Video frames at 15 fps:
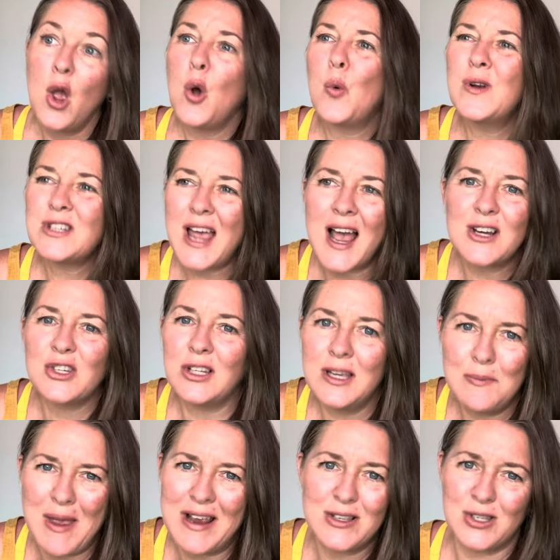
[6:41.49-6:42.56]
which actually
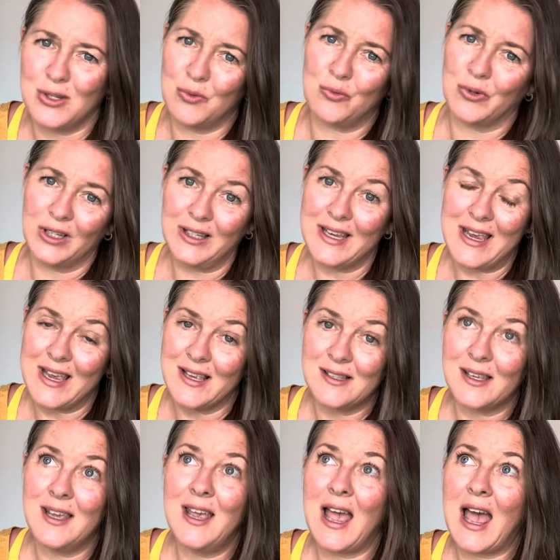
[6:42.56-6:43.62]
makes it really
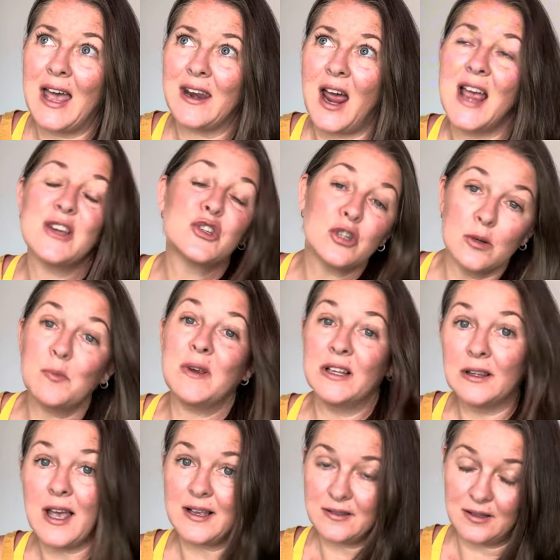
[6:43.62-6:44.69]
easy and I should be
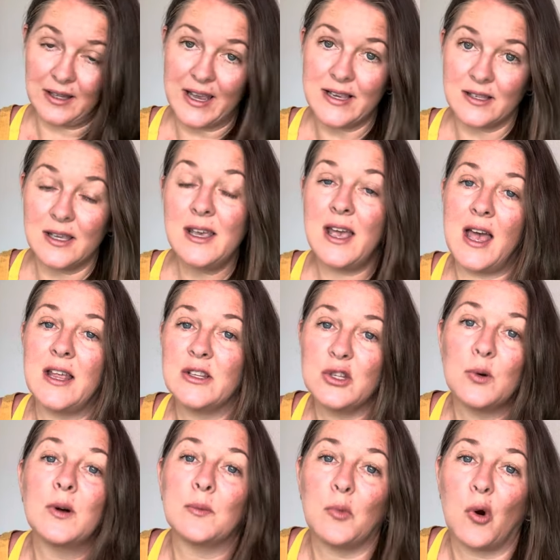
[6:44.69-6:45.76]
less lazy and
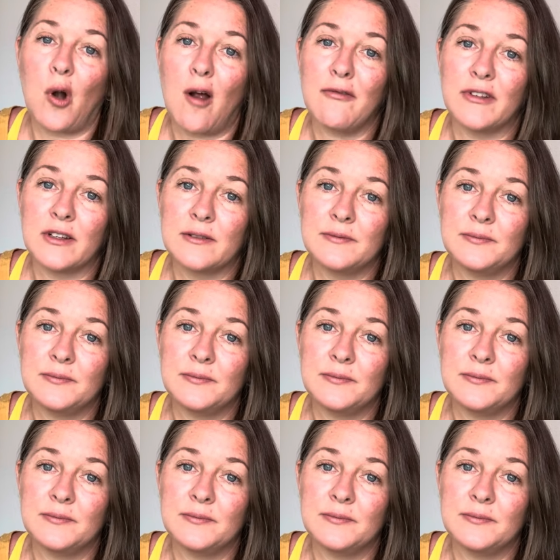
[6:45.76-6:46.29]
do it more often.